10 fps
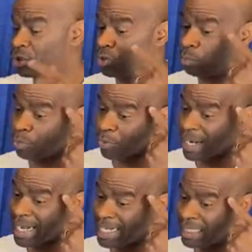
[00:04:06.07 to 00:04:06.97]
because your
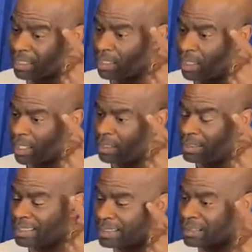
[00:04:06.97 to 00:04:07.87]
brain
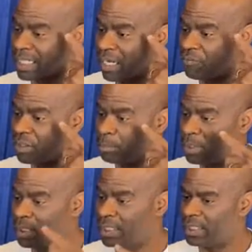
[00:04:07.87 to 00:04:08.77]
doesn't have the
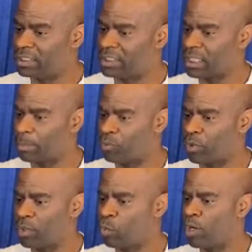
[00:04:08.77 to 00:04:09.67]
ability to
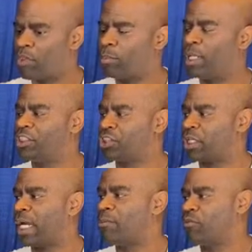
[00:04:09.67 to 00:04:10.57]
separate where the pleasure came